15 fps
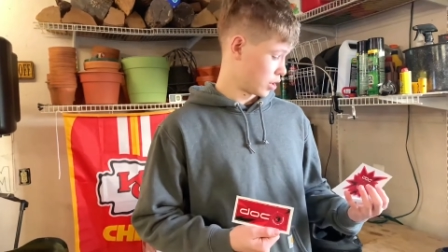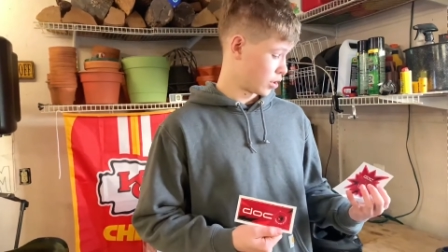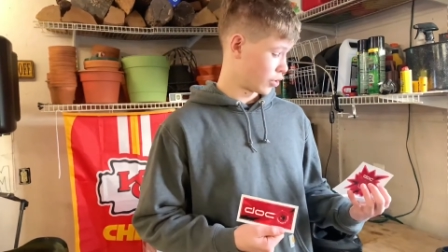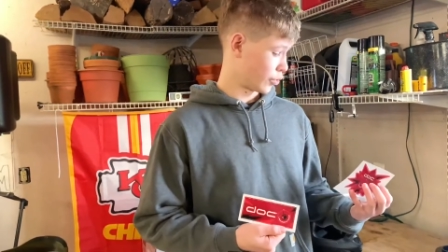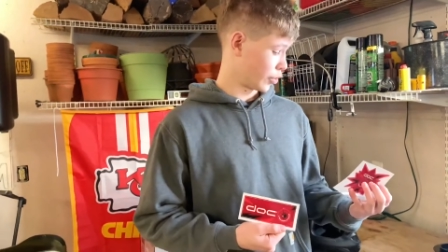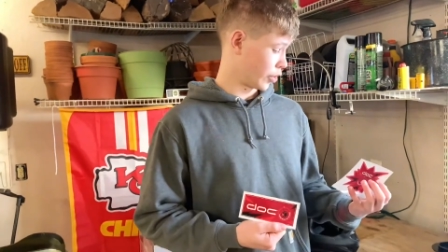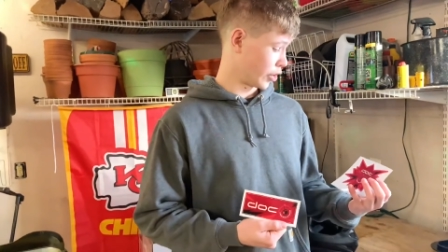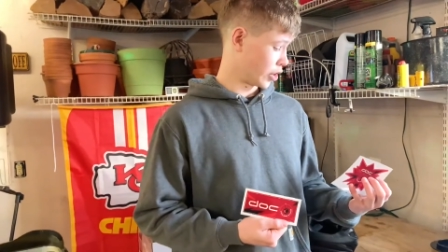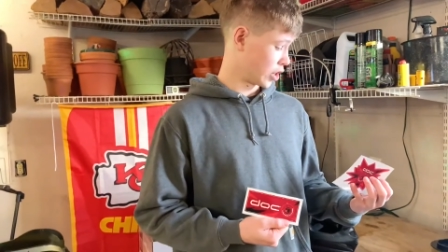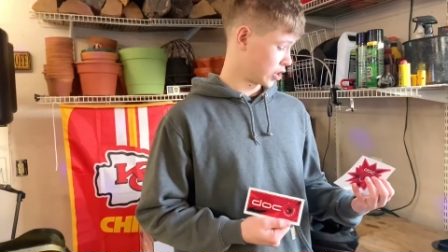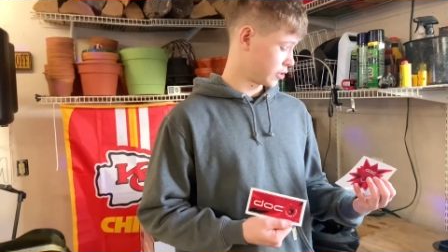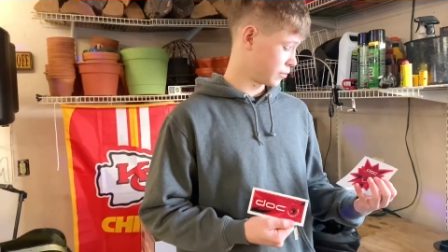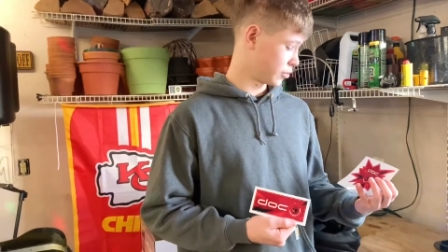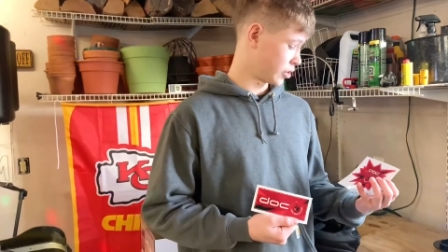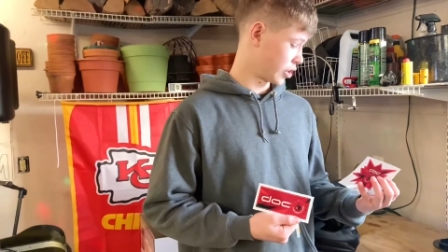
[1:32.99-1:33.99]
They're really
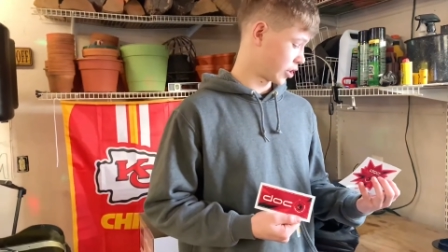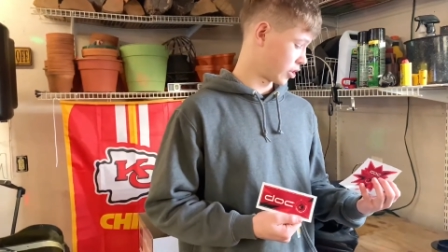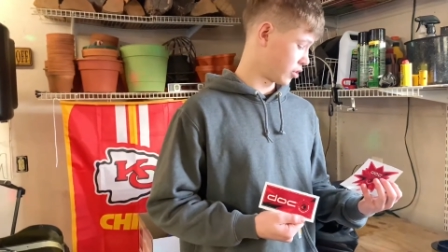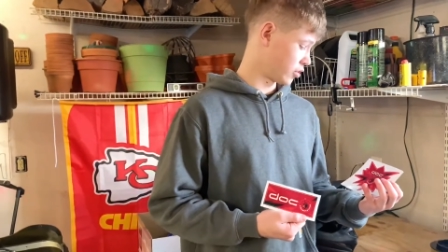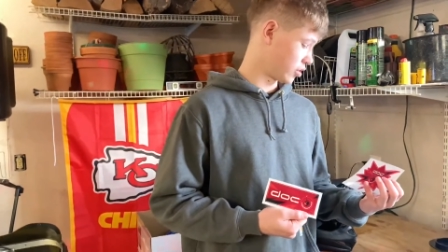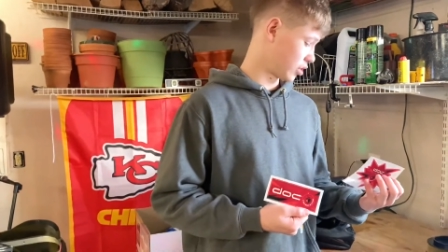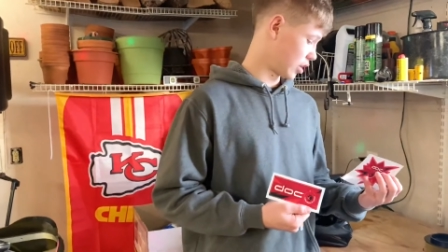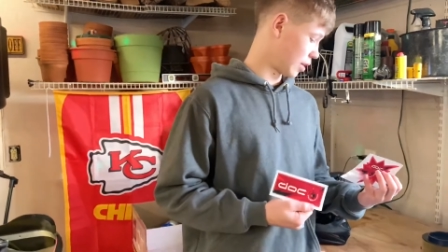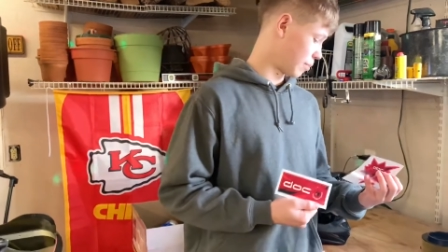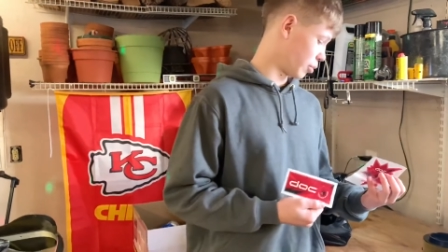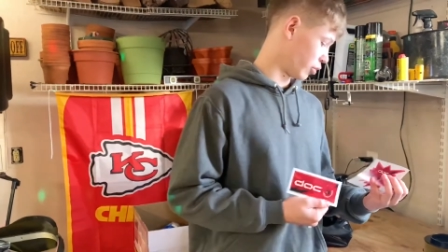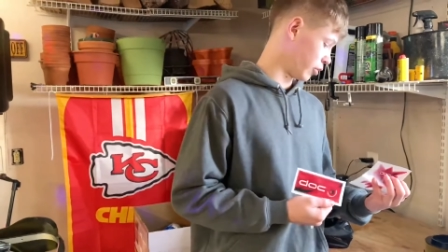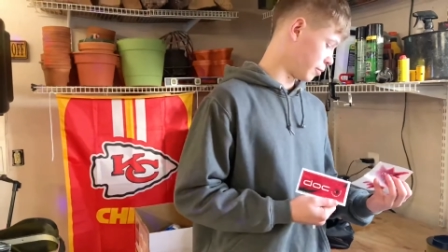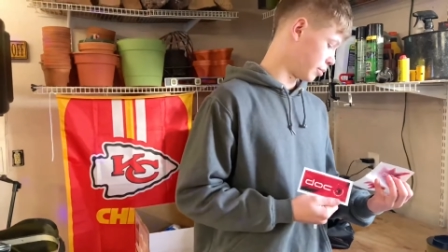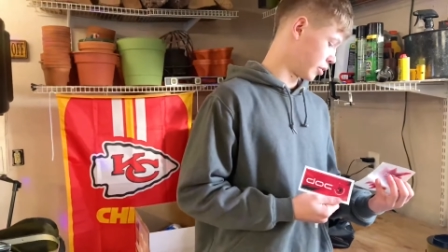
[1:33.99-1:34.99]
awesome stickers. They
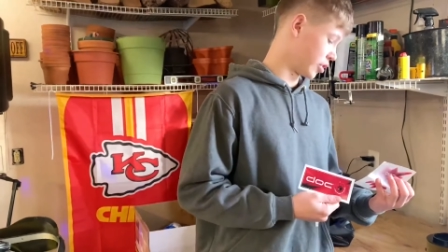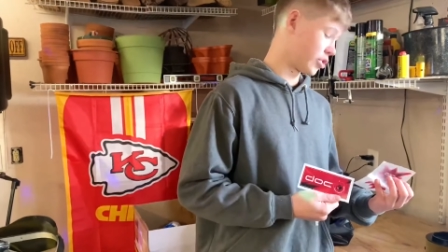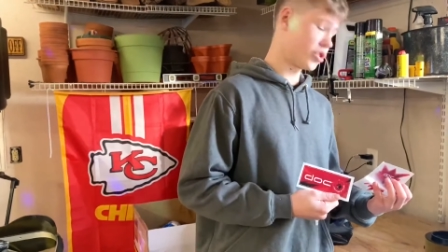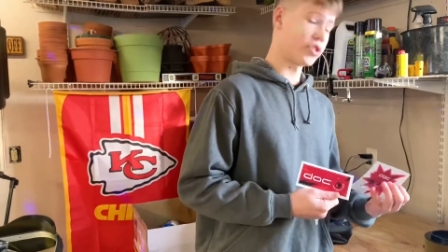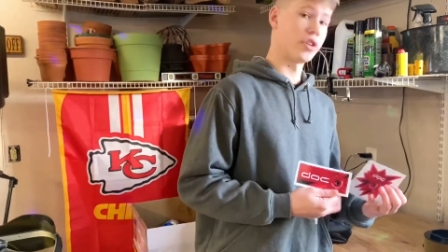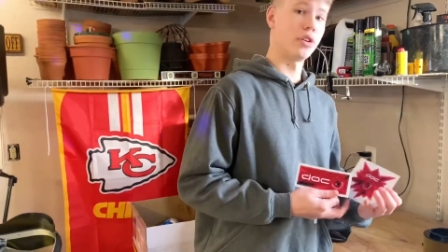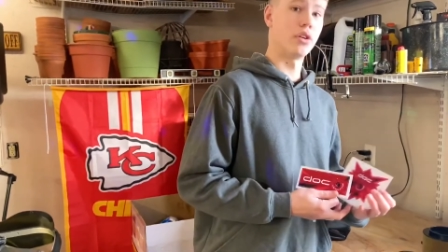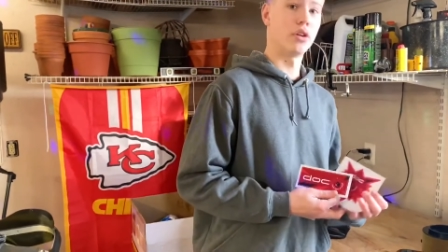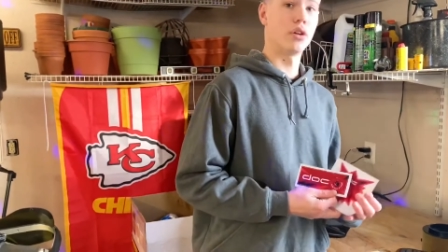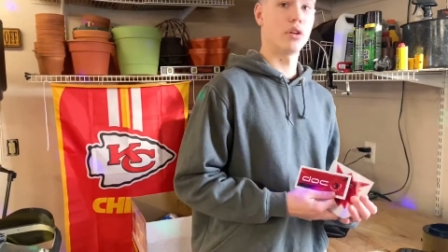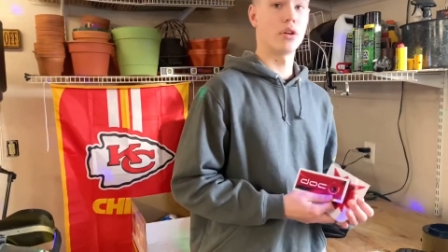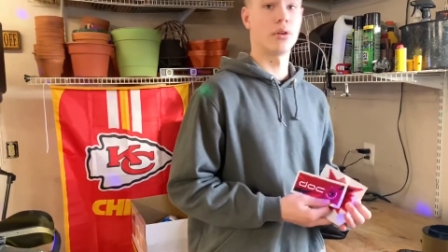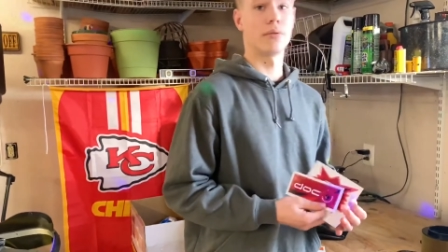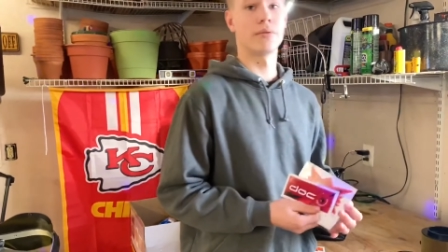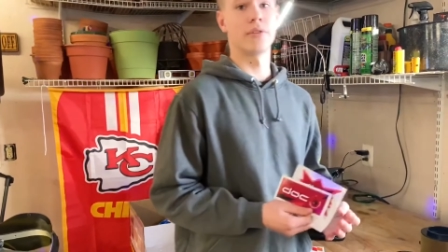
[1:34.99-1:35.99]
bold burst
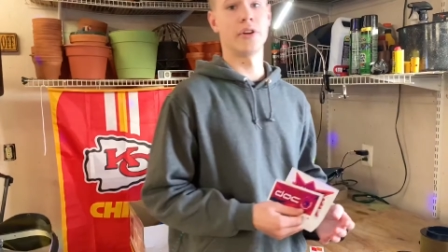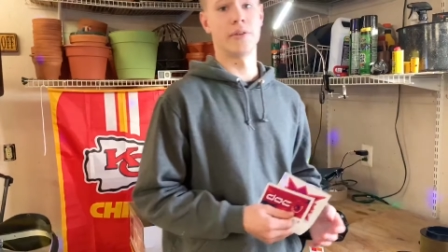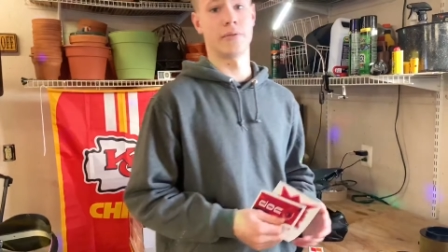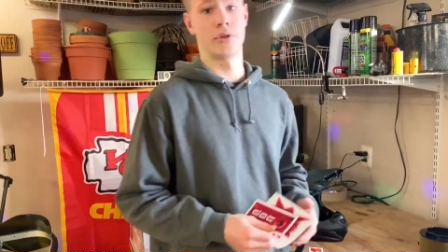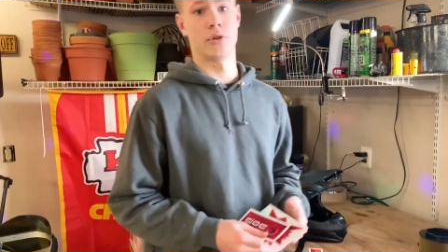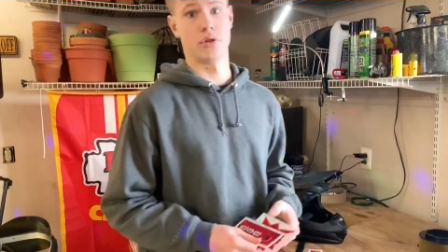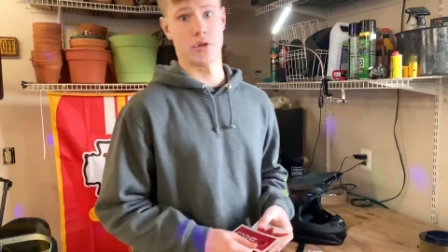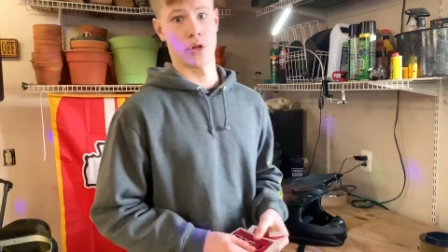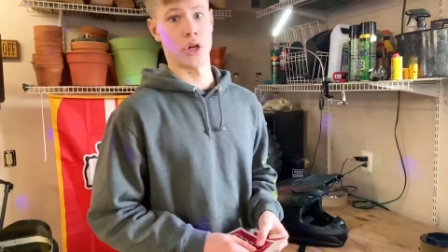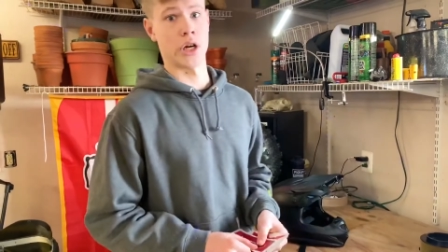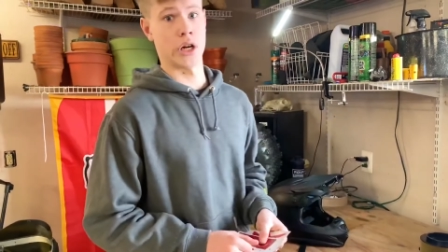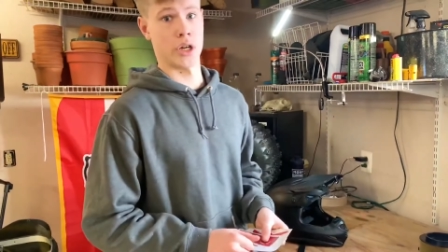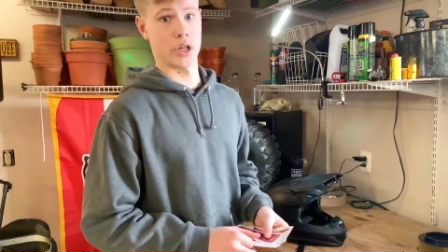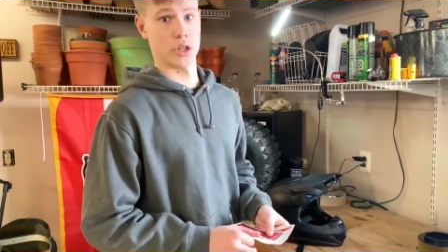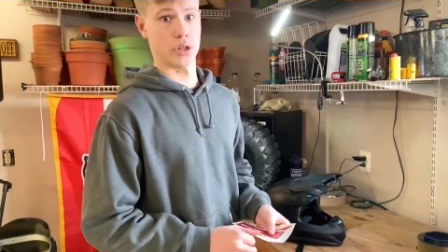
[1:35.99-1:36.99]
the flavor. All right.